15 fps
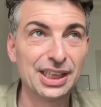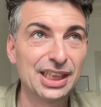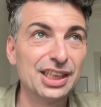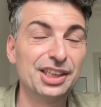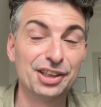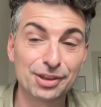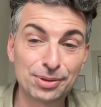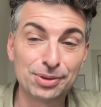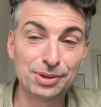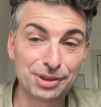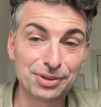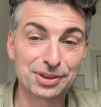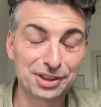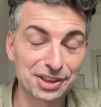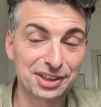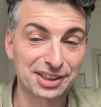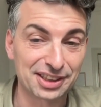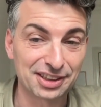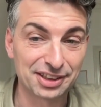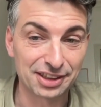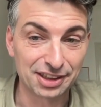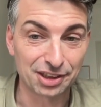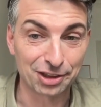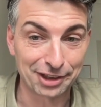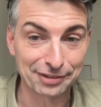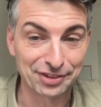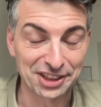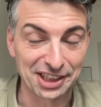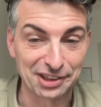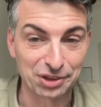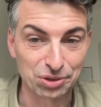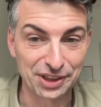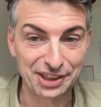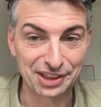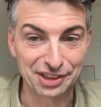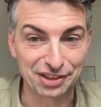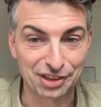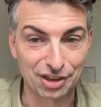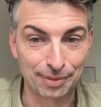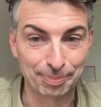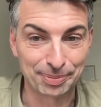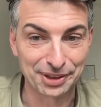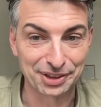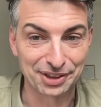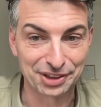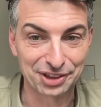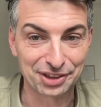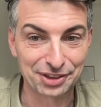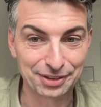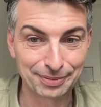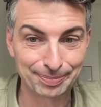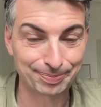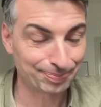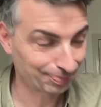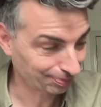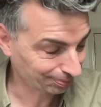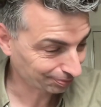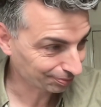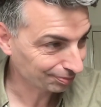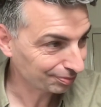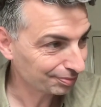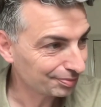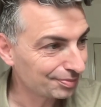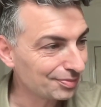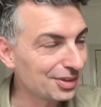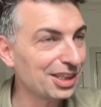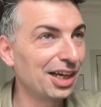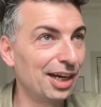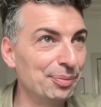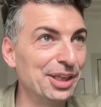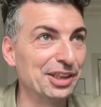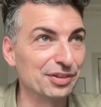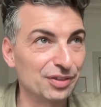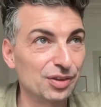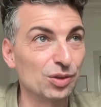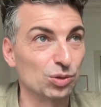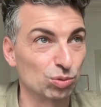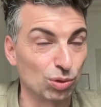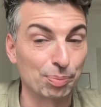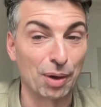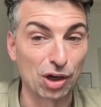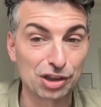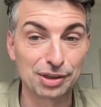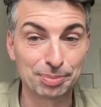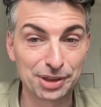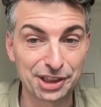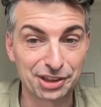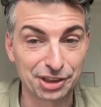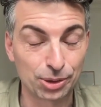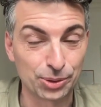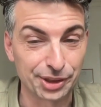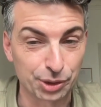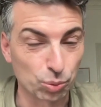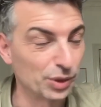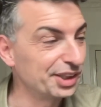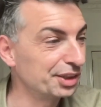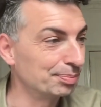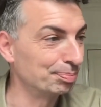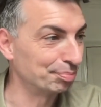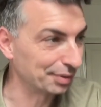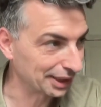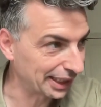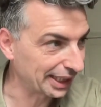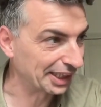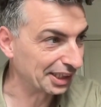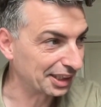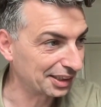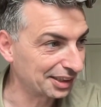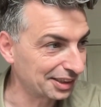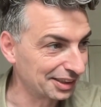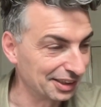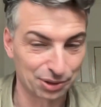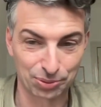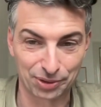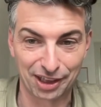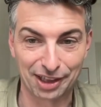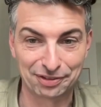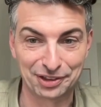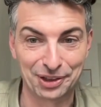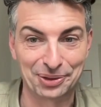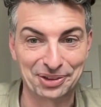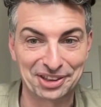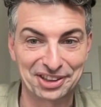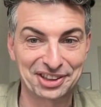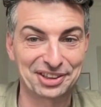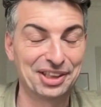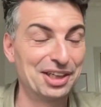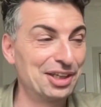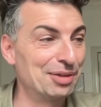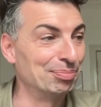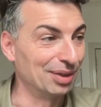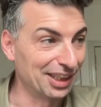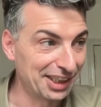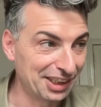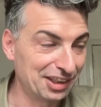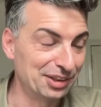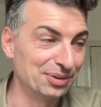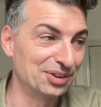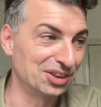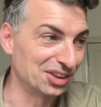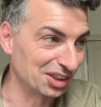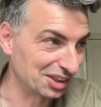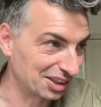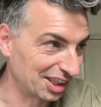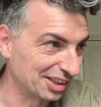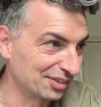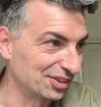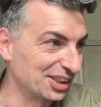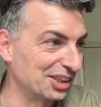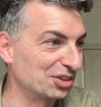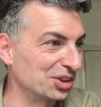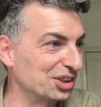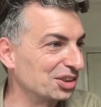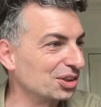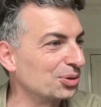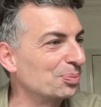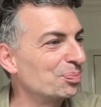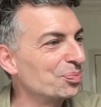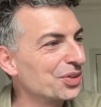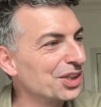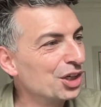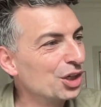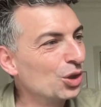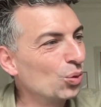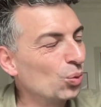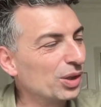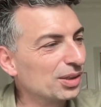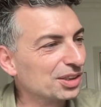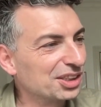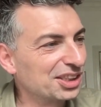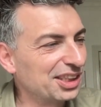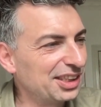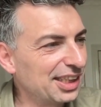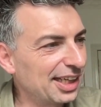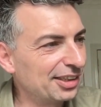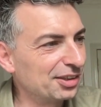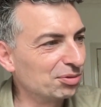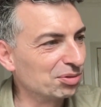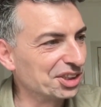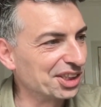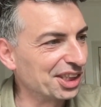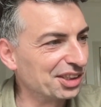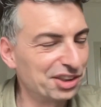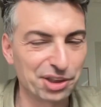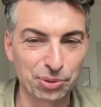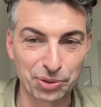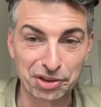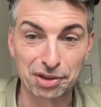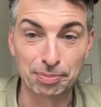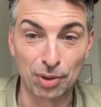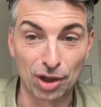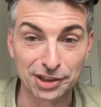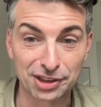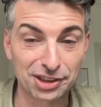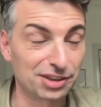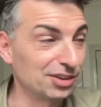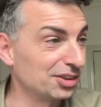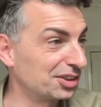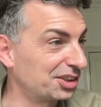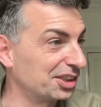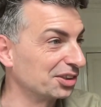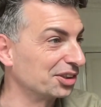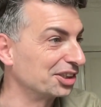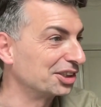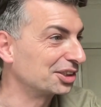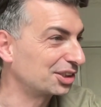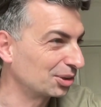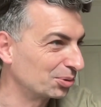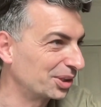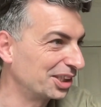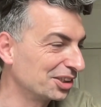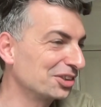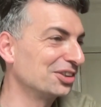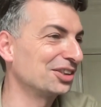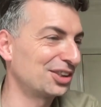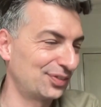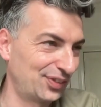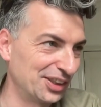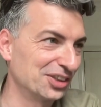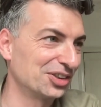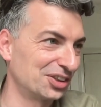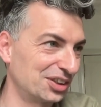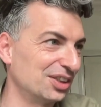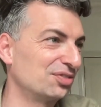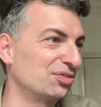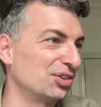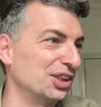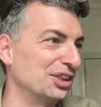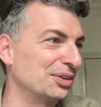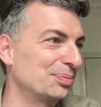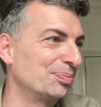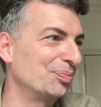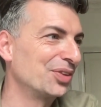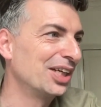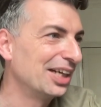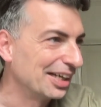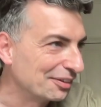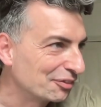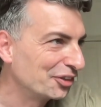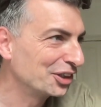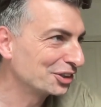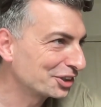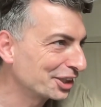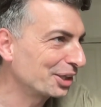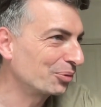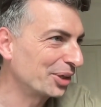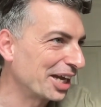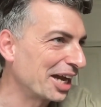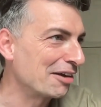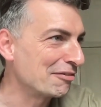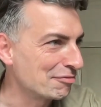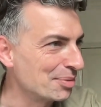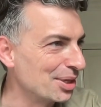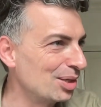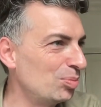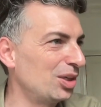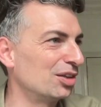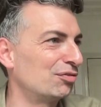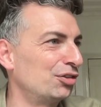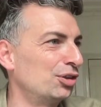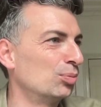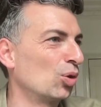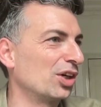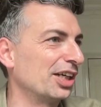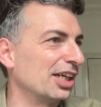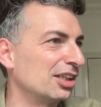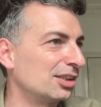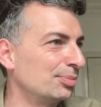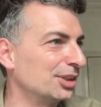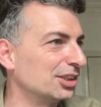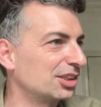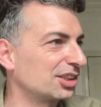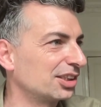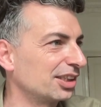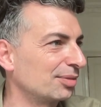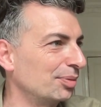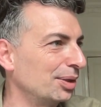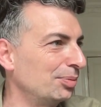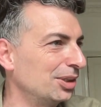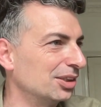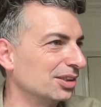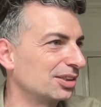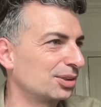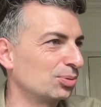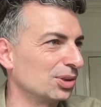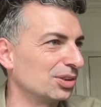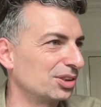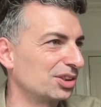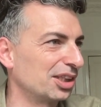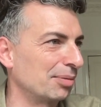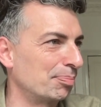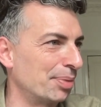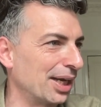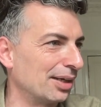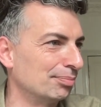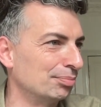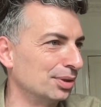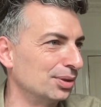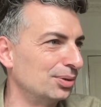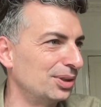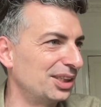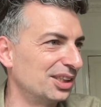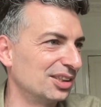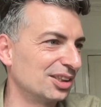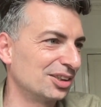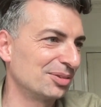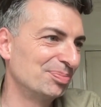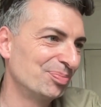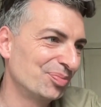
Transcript: You know who uses a lot of centering in the composition? I mean, remarkably so is William Blake, is what I've noticed. Blake uses a ton of centering. So we were seeing that in Rosacio with the Monster series. So here, this feels different. And it feels like we have maybe a few more elements, like maybe this, what looks like bamboo here,